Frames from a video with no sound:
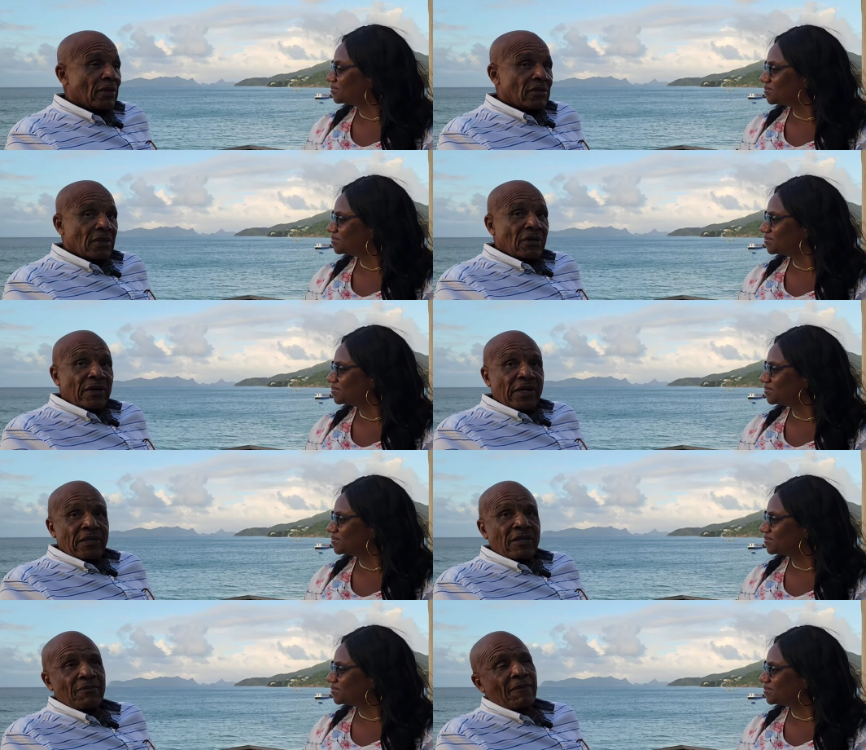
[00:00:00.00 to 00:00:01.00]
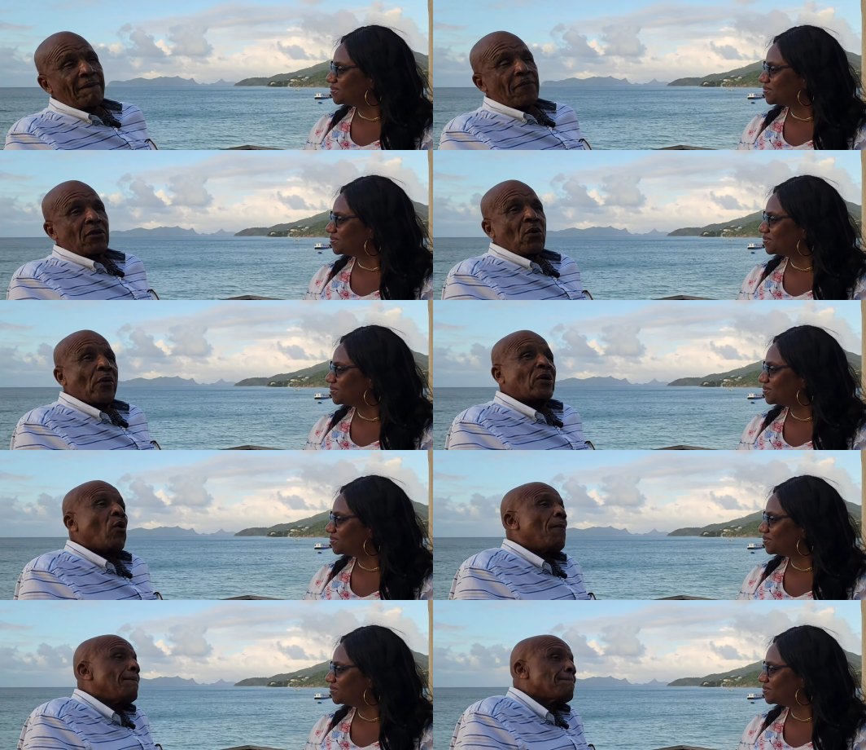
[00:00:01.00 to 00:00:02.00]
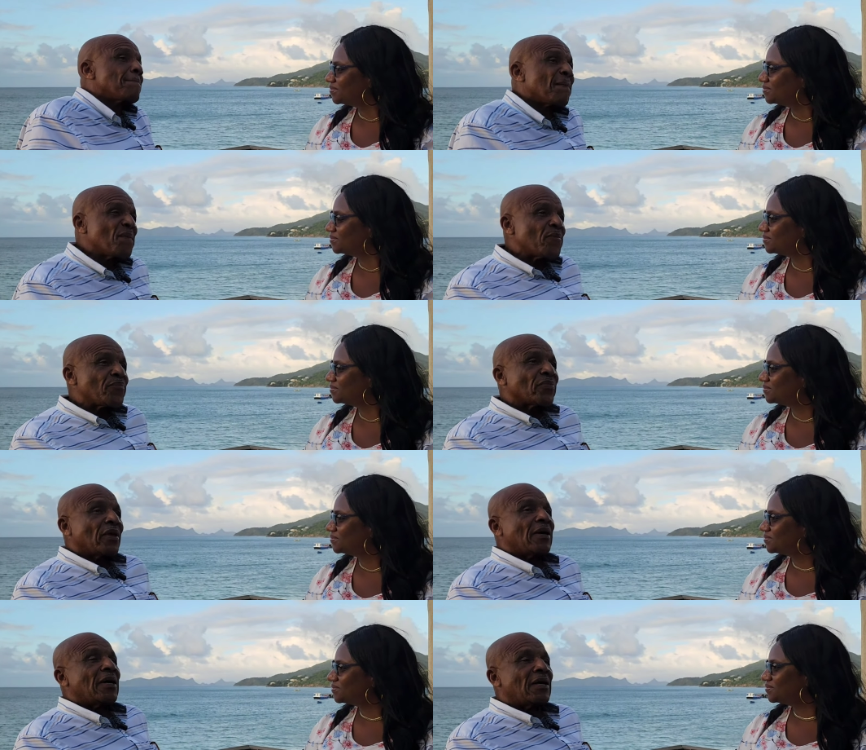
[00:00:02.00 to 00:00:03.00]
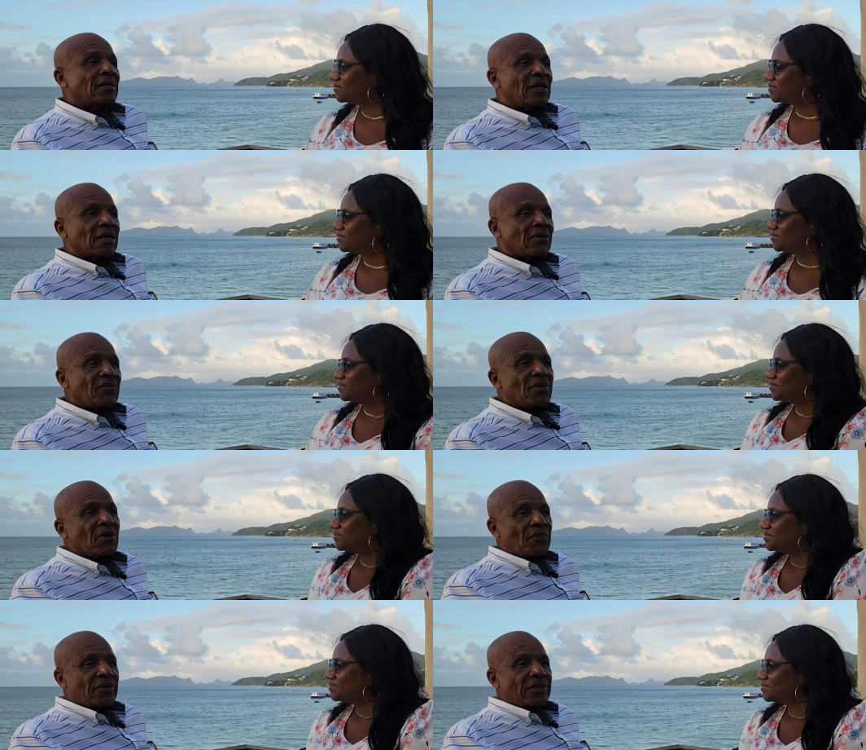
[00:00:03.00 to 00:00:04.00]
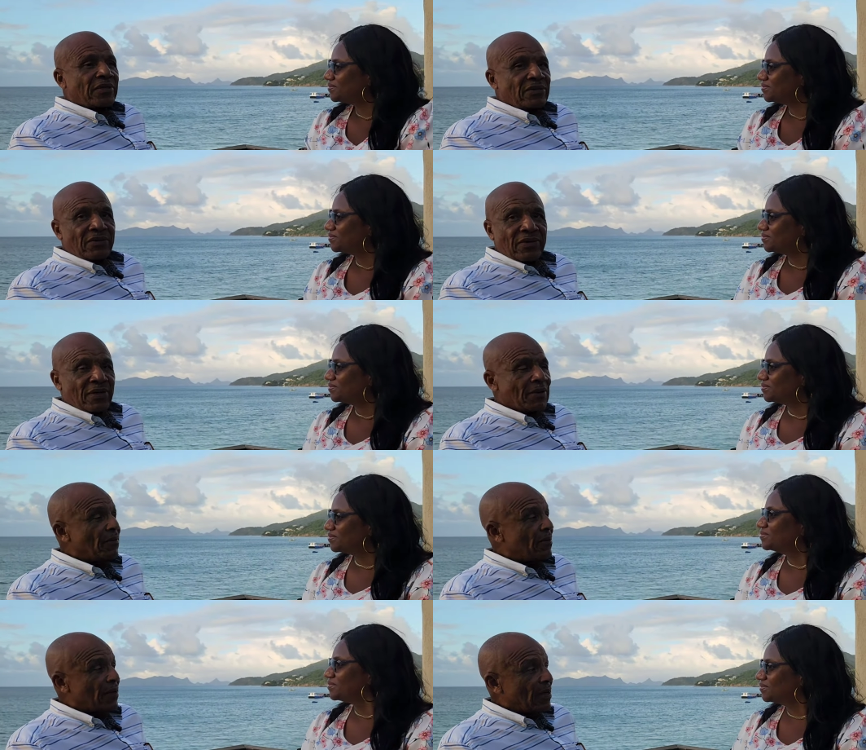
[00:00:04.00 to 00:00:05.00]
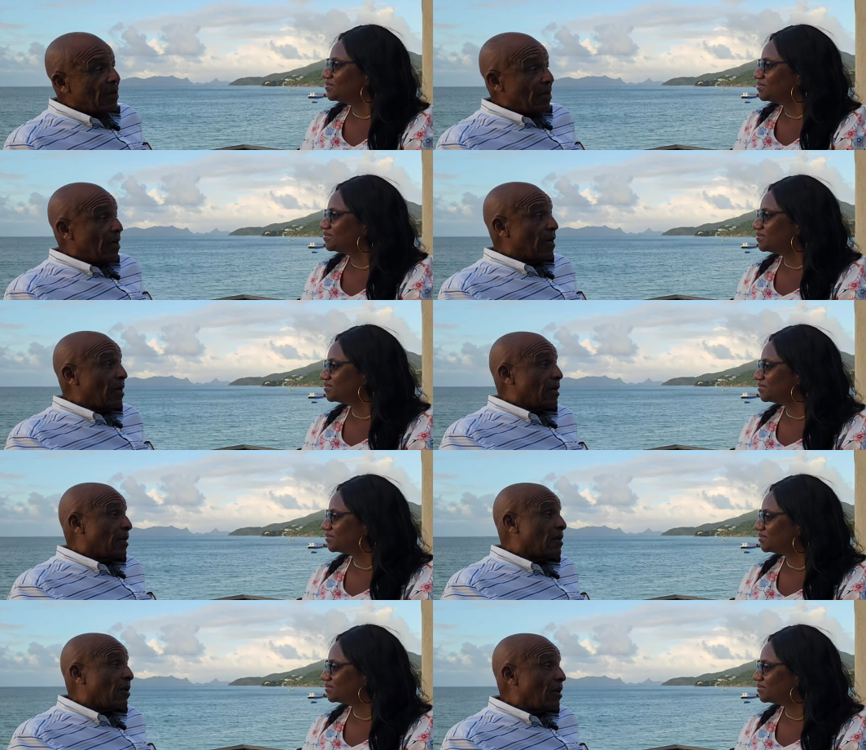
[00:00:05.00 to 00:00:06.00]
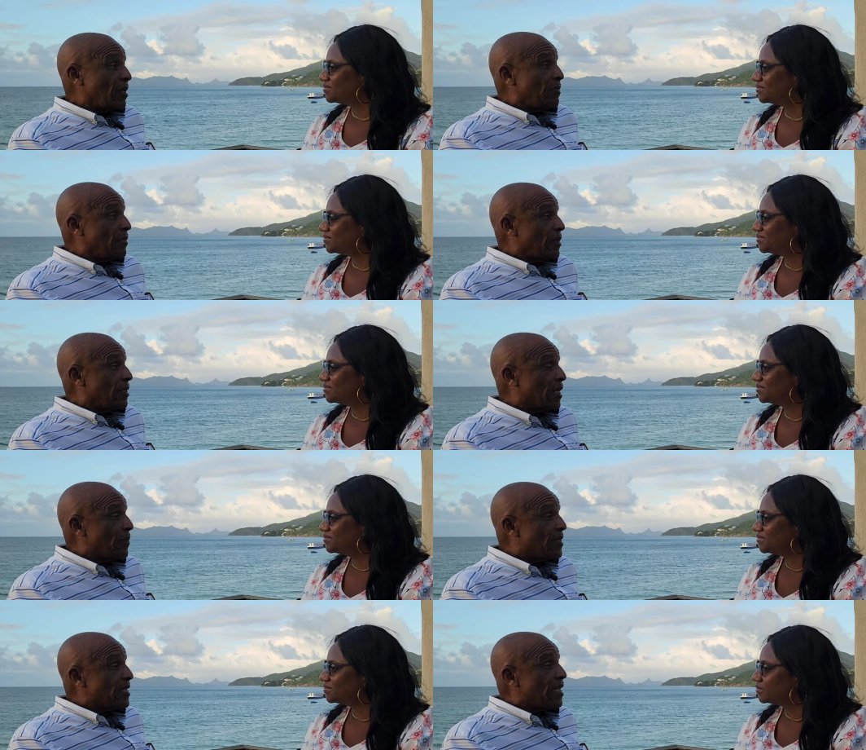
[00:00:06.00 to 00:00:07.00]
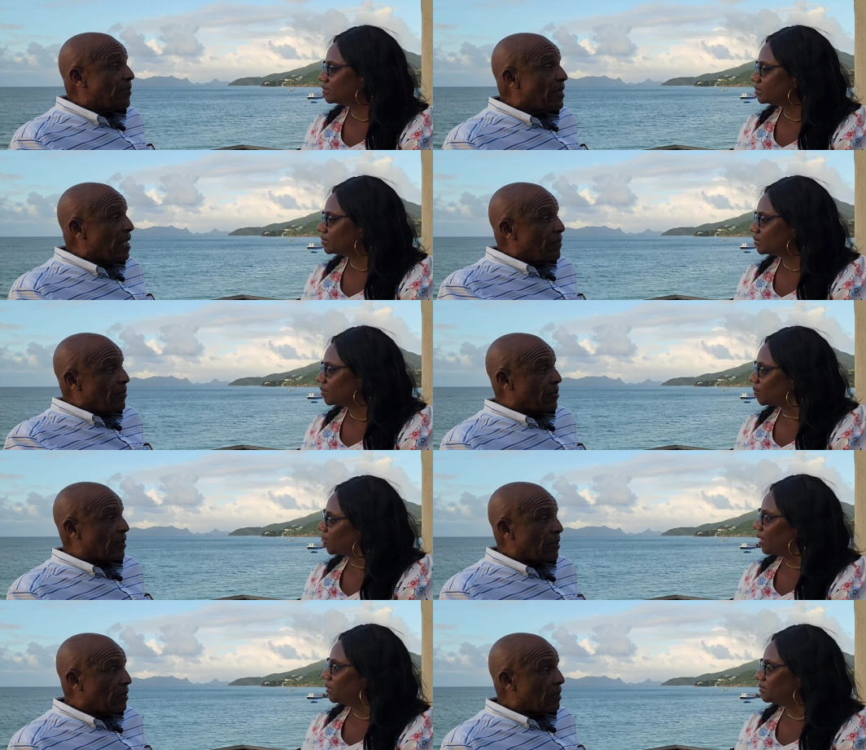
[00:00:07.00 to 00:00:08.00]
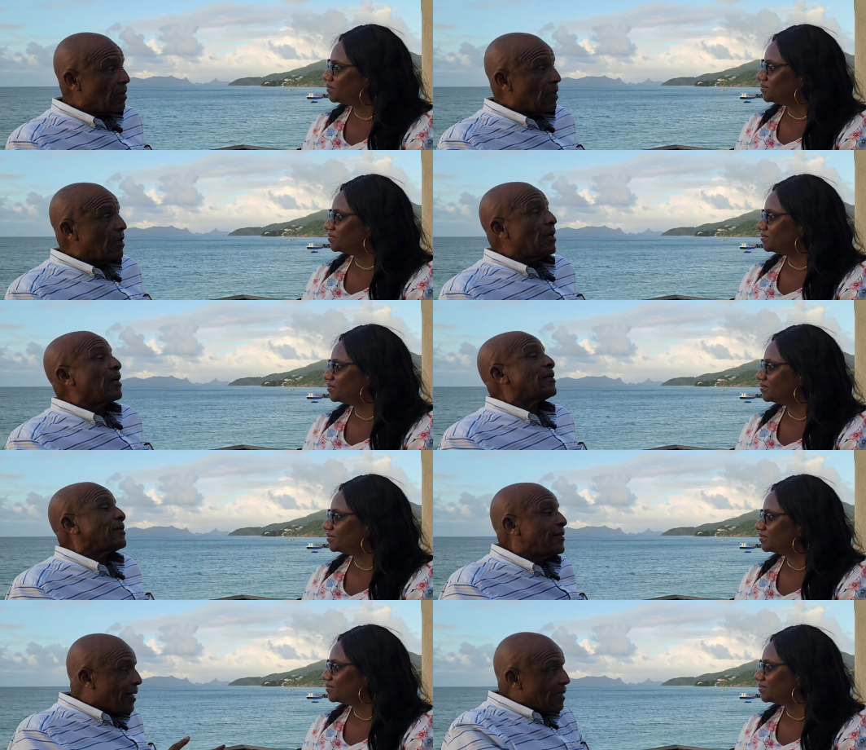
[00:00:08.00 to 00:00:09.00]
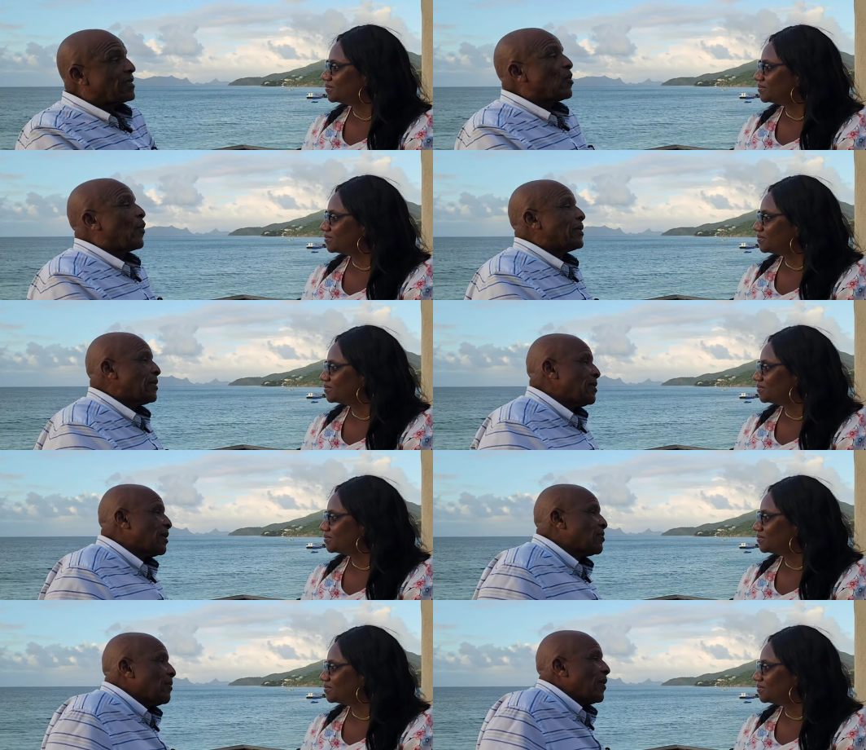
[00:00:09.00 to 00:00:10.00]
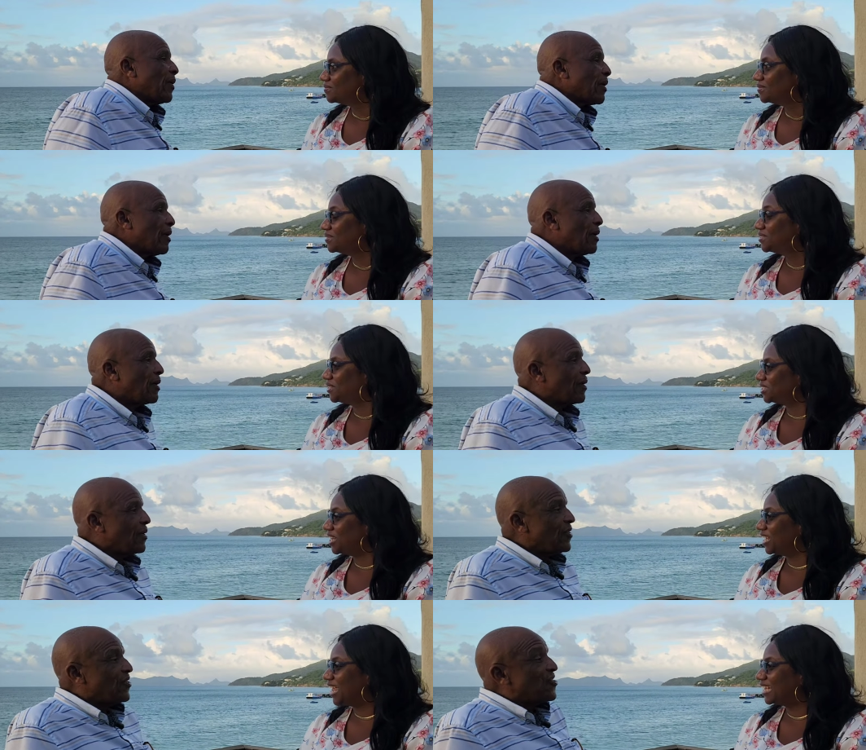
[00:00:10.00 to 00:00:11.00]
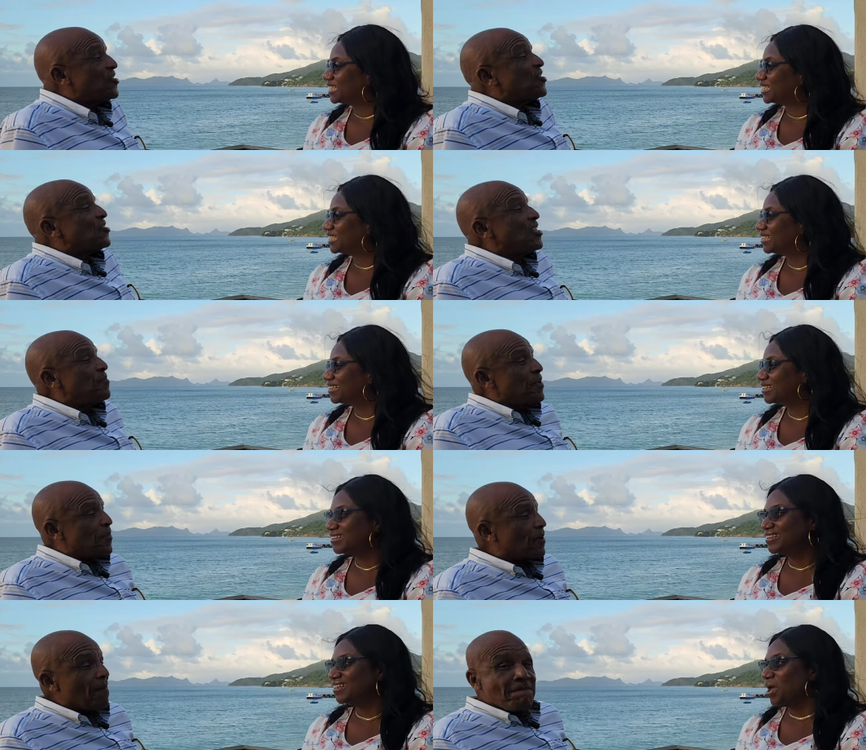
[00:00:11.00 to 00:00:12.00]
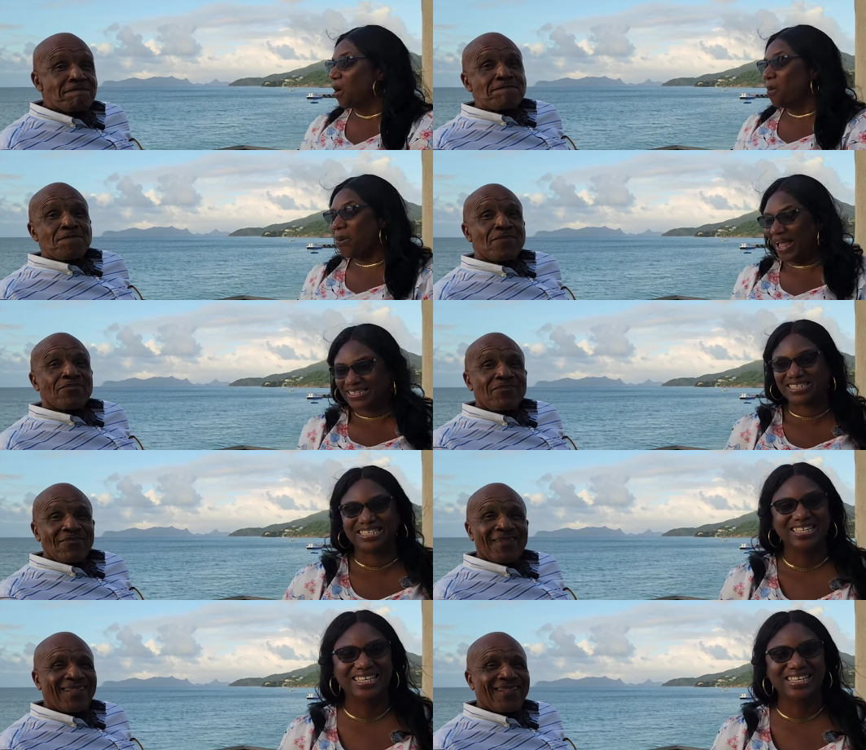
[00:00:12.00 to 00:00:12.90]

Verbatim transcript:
Speaker 1: I said, all right. So I went home and I gave him a couple of days. Mm -hmm. And I called him. He told me, send him the names. That is how Waititi got to America. Just like that? 16 people. What?